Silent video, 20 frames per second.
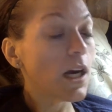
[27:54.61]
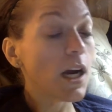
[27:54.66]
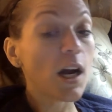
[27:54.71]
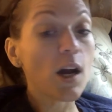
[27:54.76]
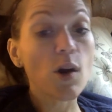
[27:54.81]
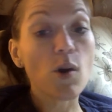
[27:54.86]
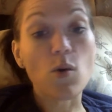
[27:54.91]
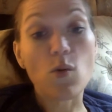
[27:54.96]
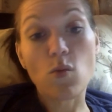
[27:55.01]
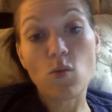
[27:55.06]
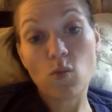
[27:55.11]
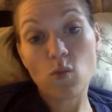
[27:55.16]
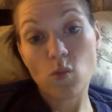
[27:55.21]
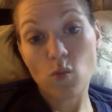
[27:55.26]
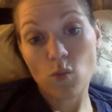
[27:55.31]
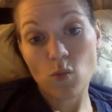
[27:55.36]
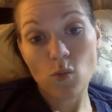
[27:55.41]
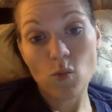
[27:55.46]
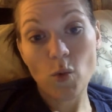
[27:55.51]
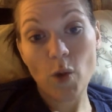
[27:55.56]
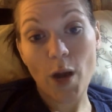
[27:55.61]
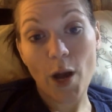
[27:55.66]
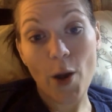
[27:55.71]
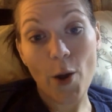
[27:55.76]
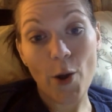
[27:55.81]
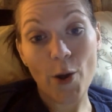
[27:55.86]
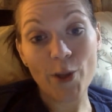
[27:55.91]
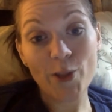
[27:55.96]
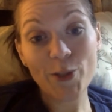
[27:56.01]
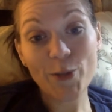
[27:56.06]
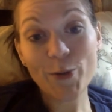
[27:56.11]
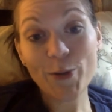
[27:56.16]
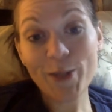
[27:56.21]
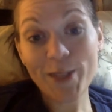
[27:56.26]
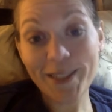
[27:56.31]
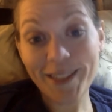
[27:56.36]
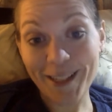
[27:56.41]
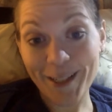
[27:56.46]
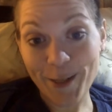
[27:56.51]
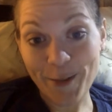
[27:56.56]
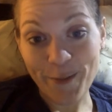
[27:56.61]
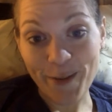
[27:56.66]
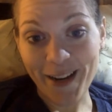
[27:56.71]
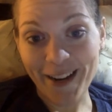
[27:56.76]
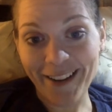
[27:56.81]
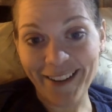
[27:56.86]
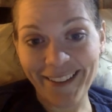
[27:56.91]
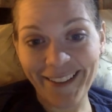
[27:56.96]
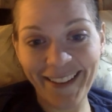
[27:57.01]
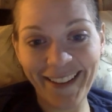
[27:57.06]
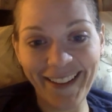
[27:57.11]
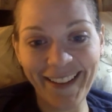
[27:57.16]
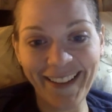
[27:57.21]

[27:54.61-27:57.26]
Oh, I also want to talk about